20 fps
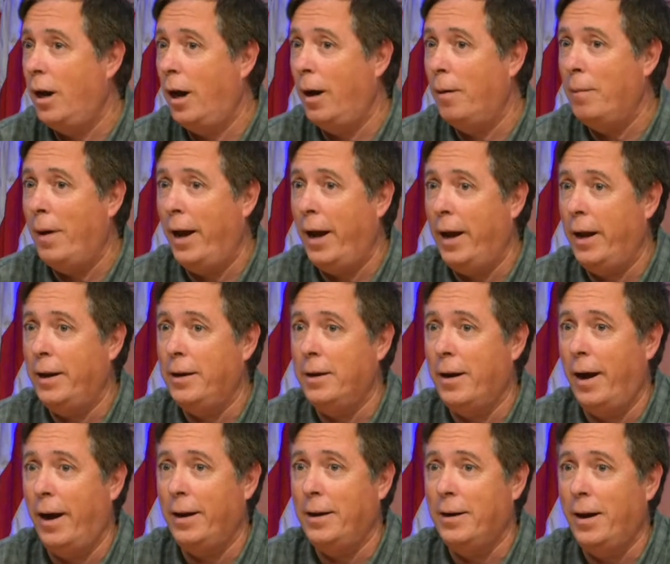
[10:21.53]
uh, and
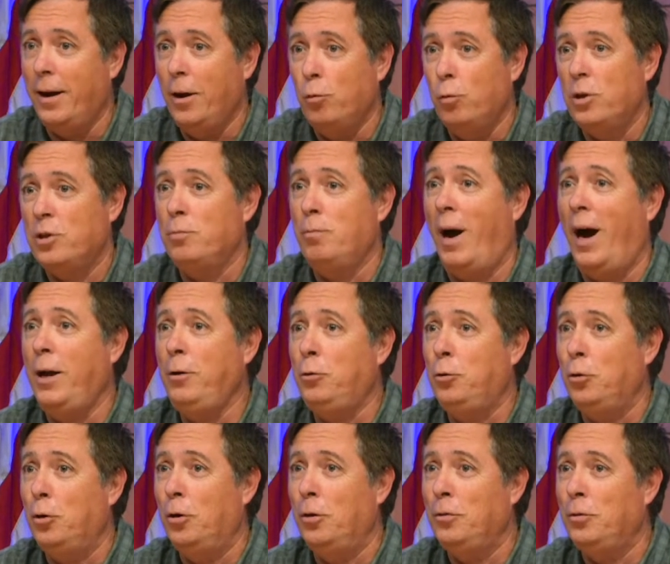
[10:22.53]
and it was my
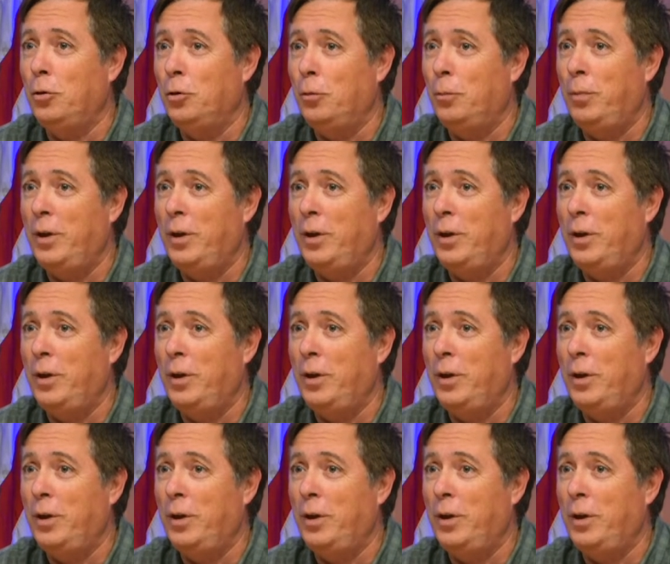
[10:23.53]
turn to